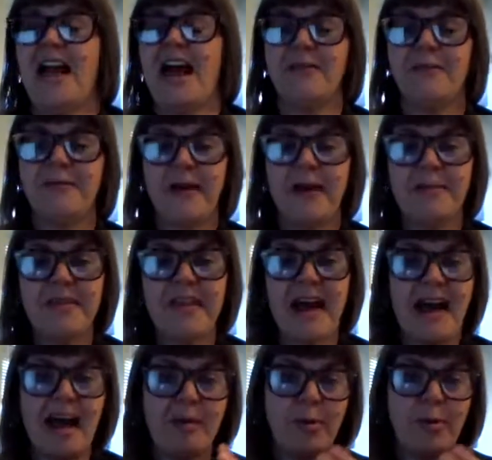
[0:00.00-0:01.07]
And from
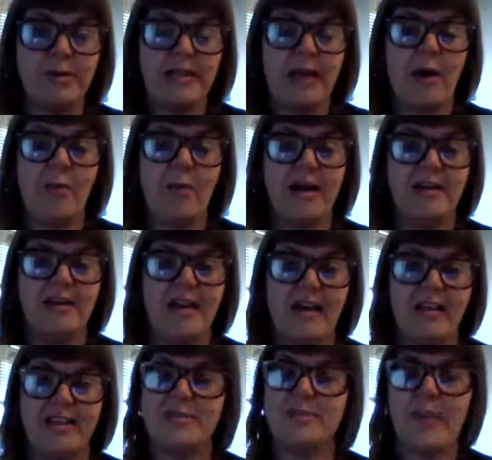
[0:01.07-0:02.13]
that, I pulled out one
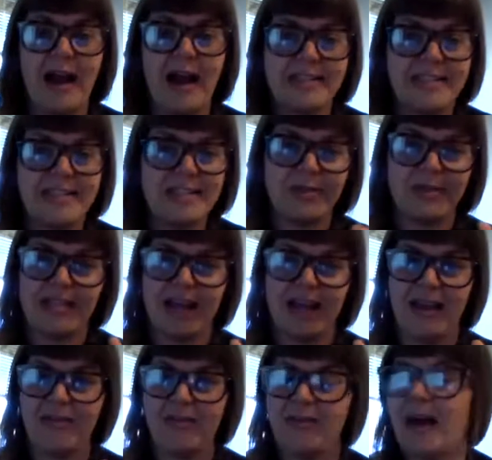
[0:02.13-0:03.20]
knowledge practice, which
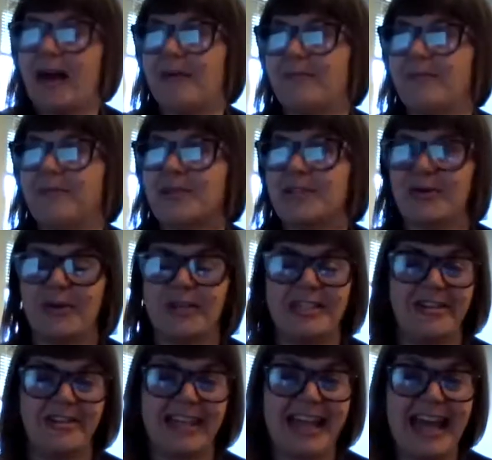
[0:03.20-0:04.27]
I've shortened
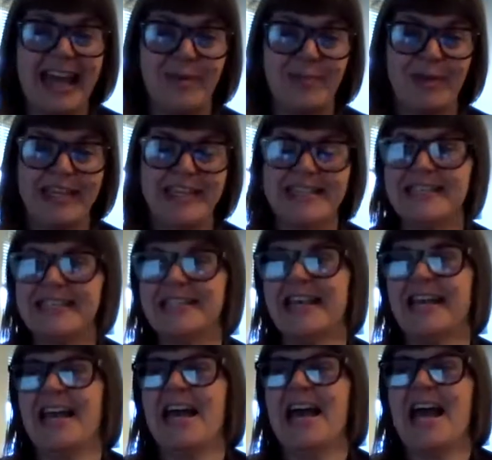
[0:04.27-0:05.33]
here to KPs,
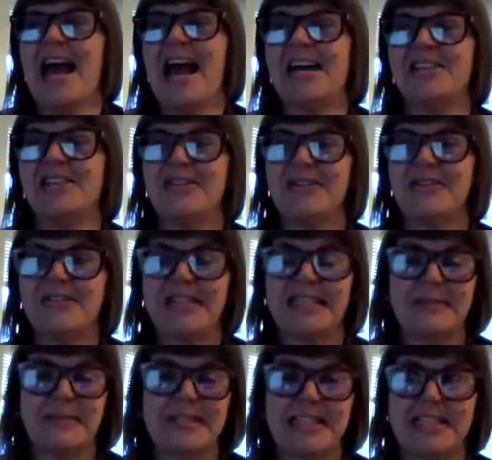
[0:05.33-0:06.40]
and two
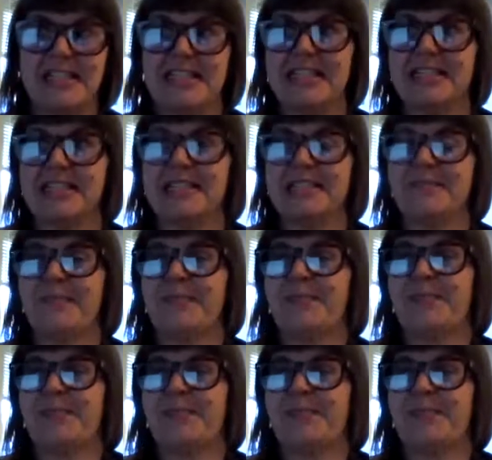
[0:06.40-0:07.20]
dispositions.